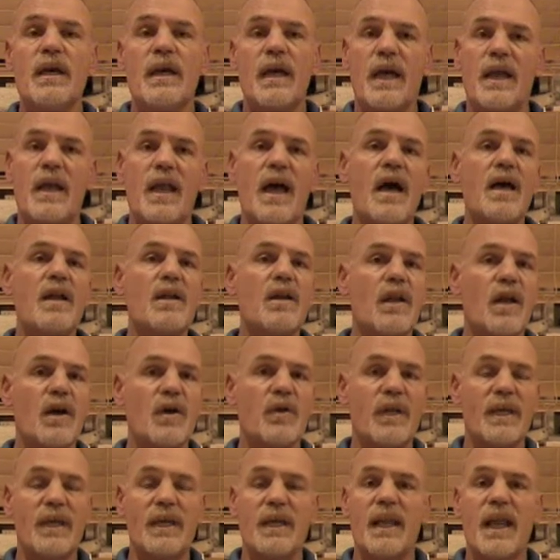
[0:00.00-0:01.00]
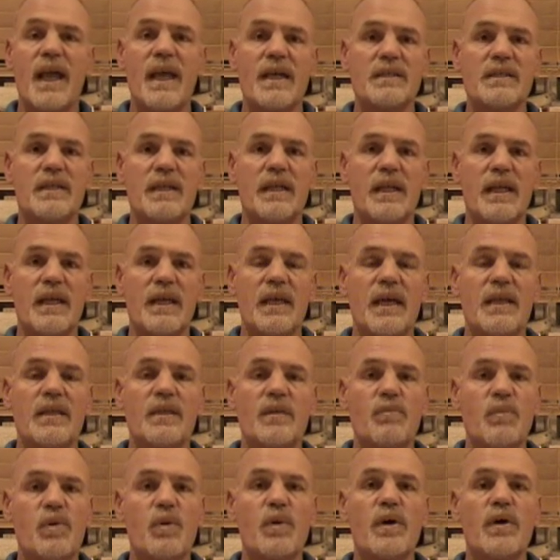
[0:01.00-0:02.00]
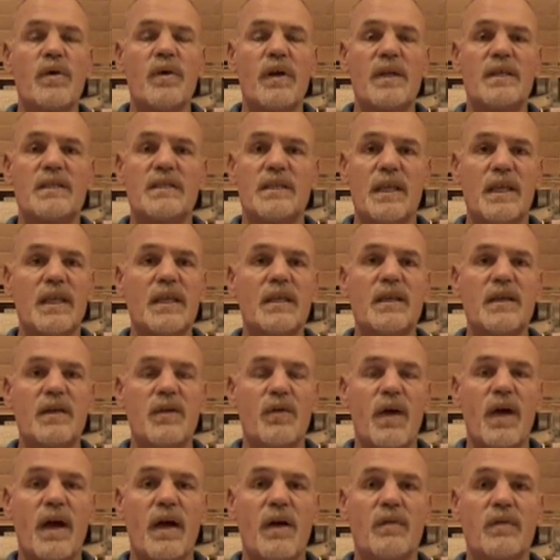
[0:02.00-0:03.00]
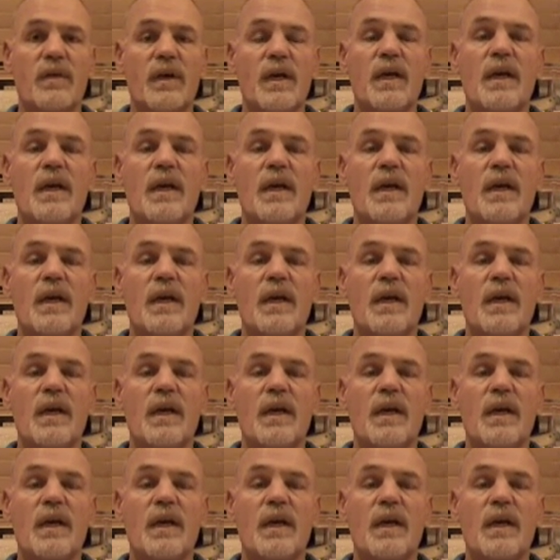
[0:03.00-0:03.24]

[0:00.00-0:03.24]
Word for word: and unloading elastically, and the poor runners hitting the ground